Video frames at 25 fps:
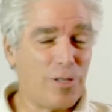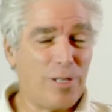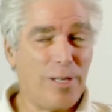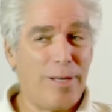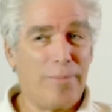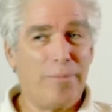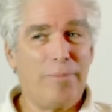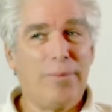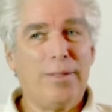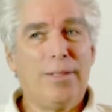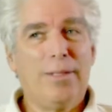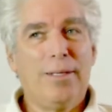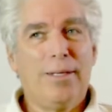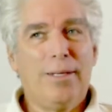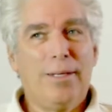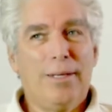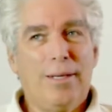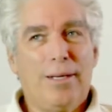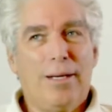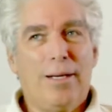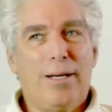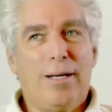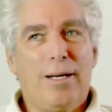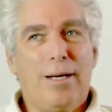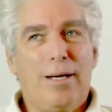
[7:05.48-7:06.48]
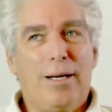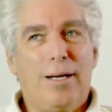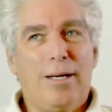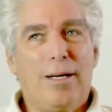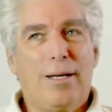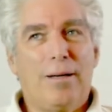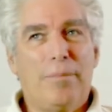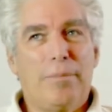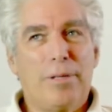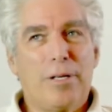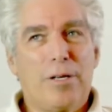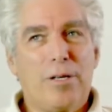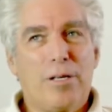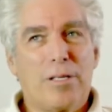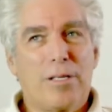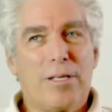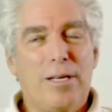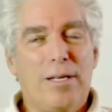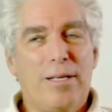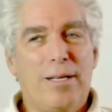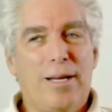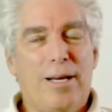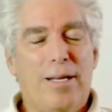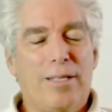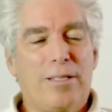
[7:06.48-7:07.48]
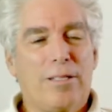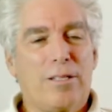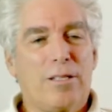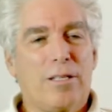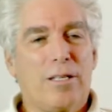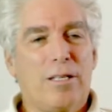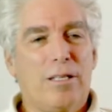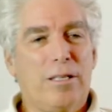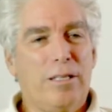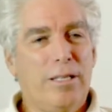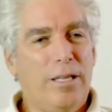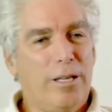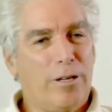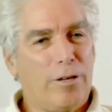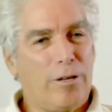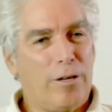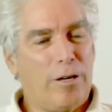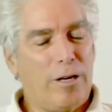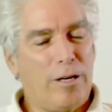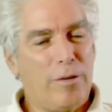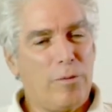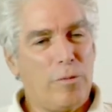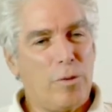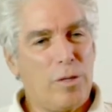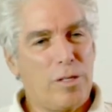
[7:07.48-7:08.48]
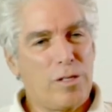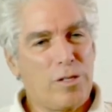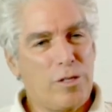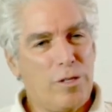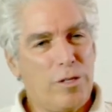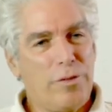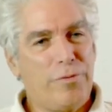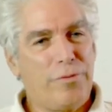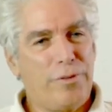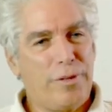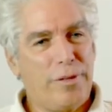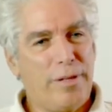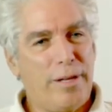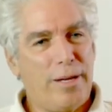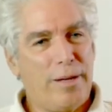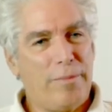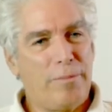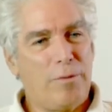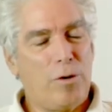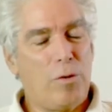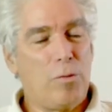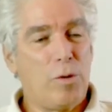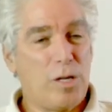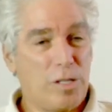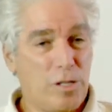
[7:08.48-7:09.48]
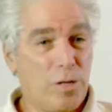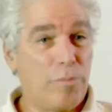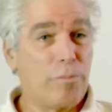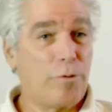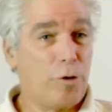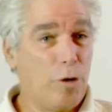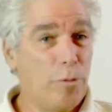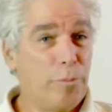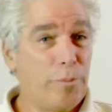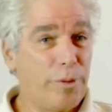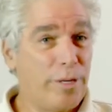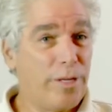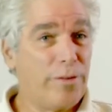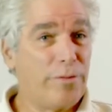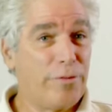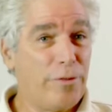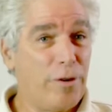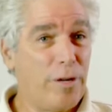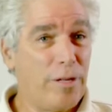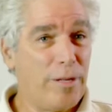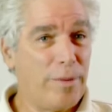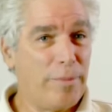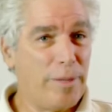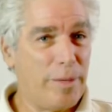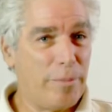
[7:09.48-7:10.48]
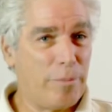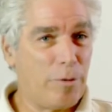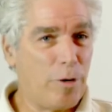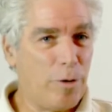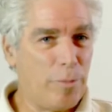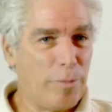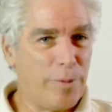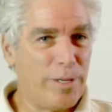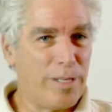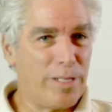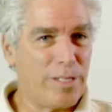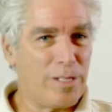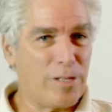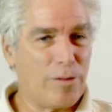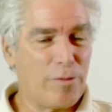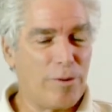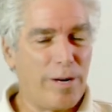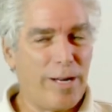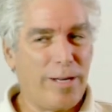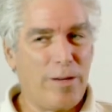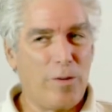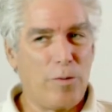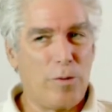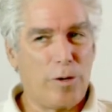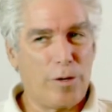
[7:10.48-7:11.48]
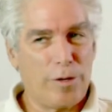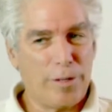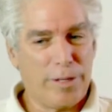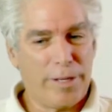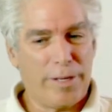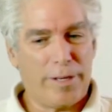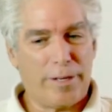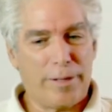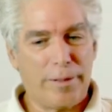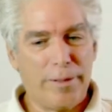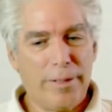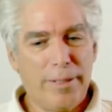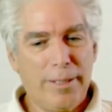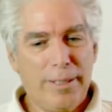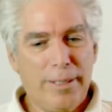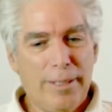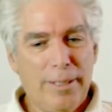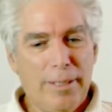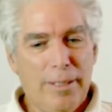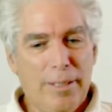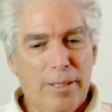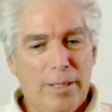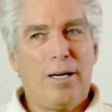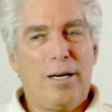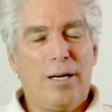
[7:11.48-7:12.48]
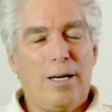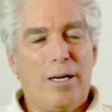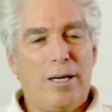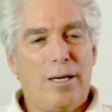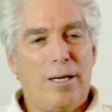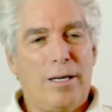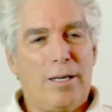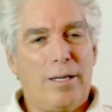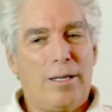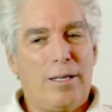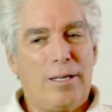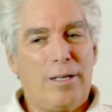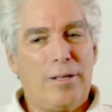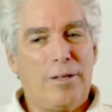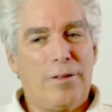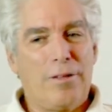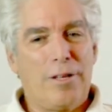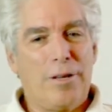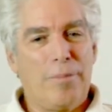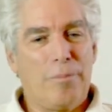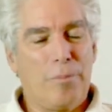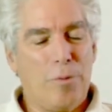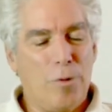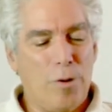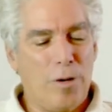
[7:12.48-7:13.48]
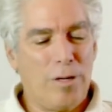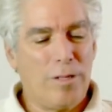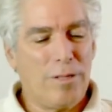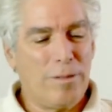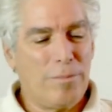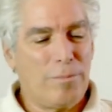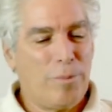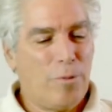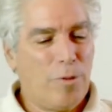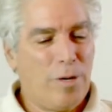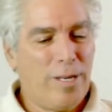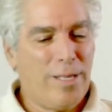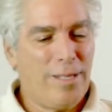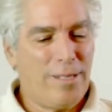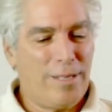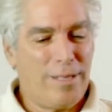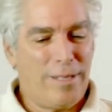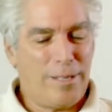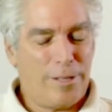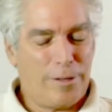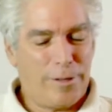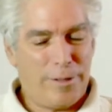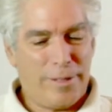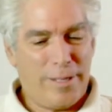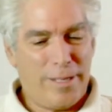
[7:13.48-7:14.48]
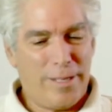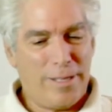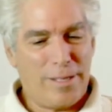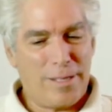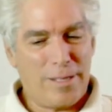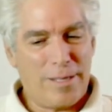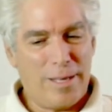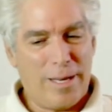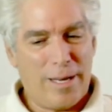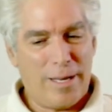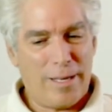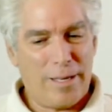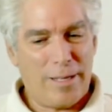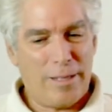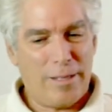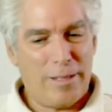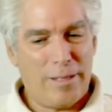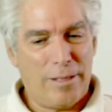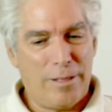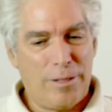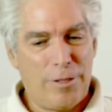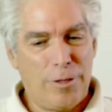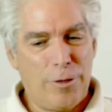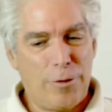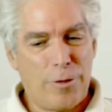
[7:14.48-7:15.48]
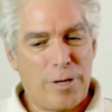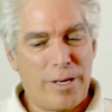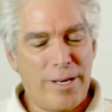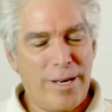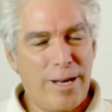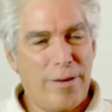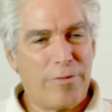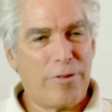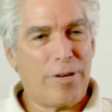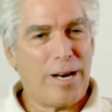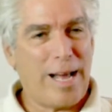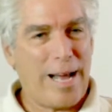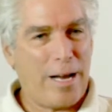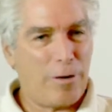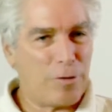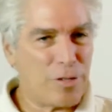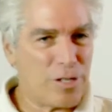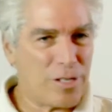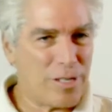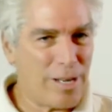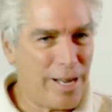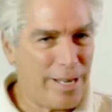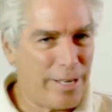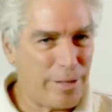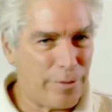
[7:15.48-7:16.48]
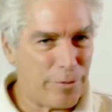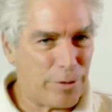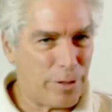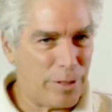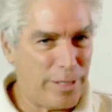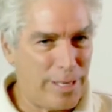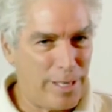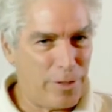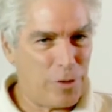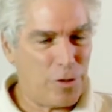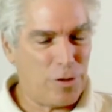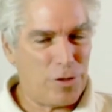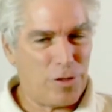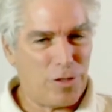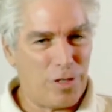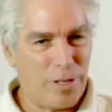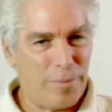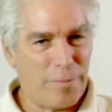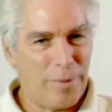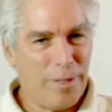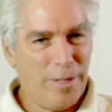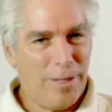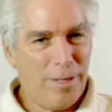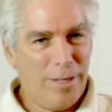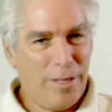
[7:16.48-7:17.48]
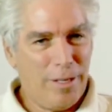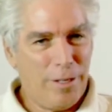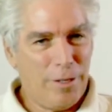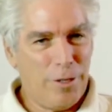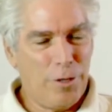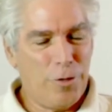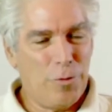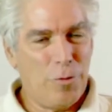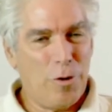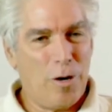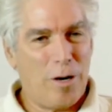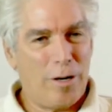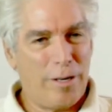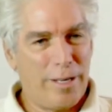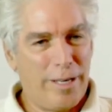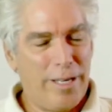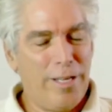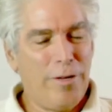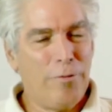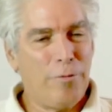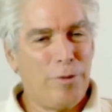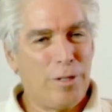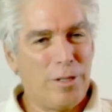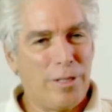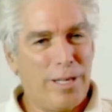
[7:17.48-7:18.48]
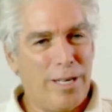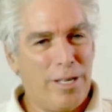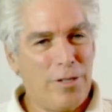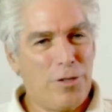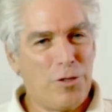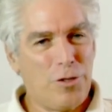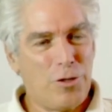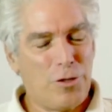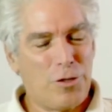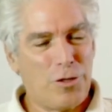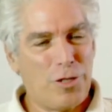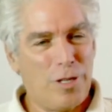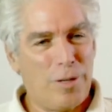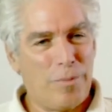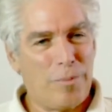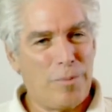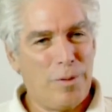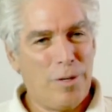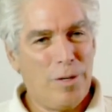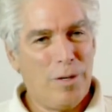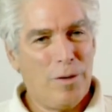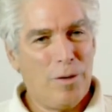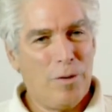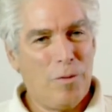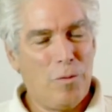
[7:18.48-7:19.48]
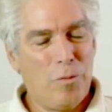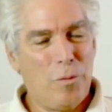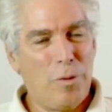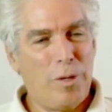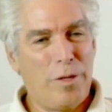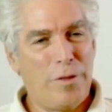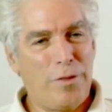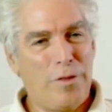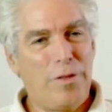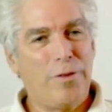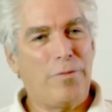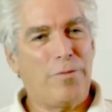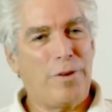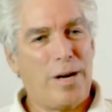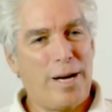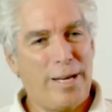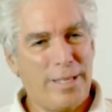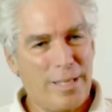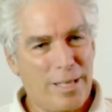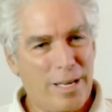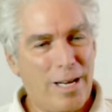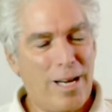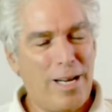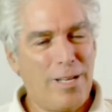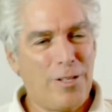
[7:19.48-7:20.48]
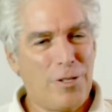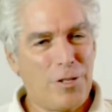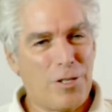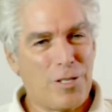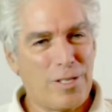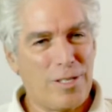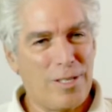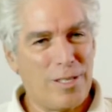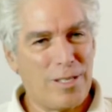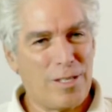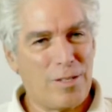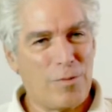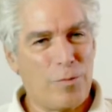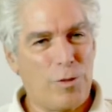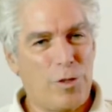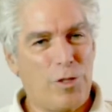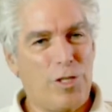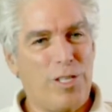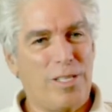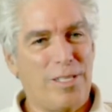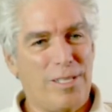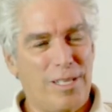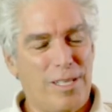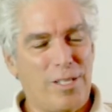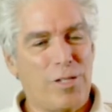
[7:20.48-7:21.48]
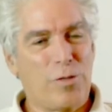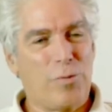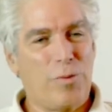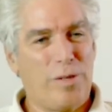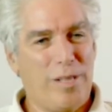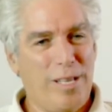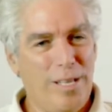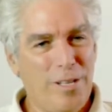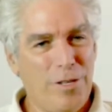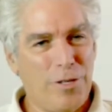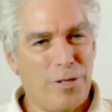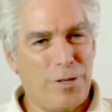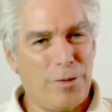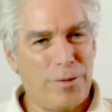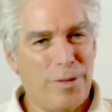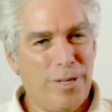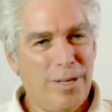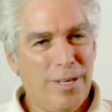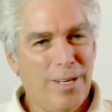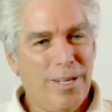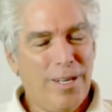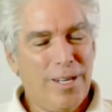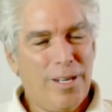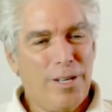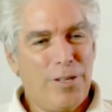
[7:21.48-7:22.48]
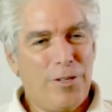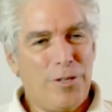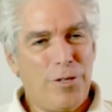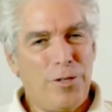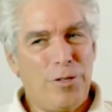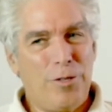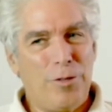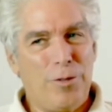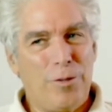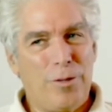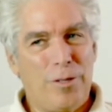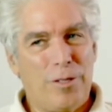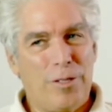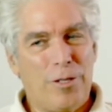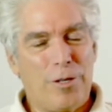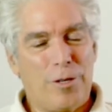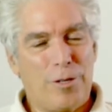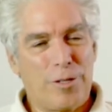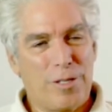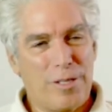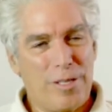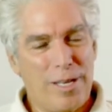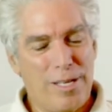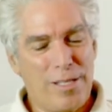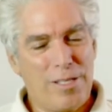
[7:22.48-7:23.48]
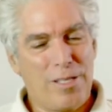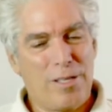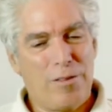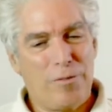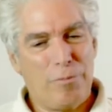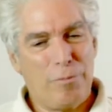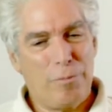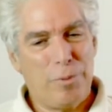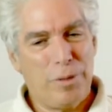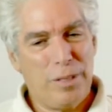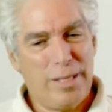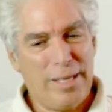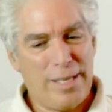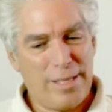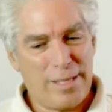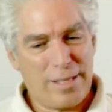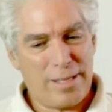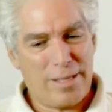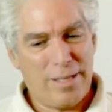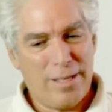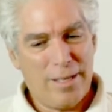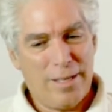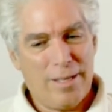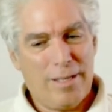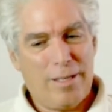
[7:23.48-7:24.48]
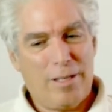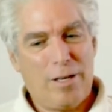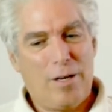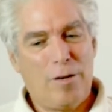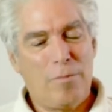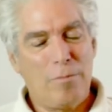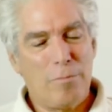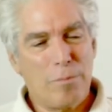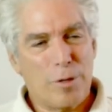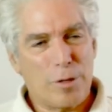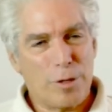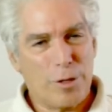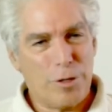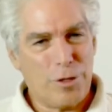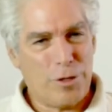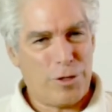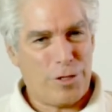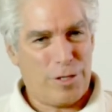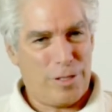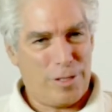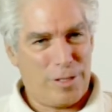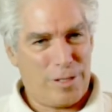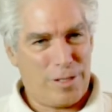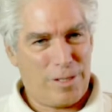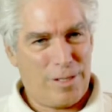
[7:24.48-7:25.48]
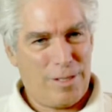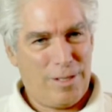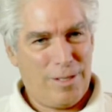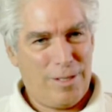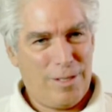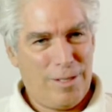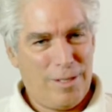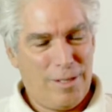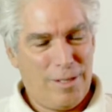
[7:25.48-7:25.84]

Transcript: them, because they're not clear on what's good for them or what's appropriate for them. Appropriate's the right word here. The important point here is that you are never outside of relationship. You are in relationship with divine consciousness which exists within you. Your sense of bliss emerges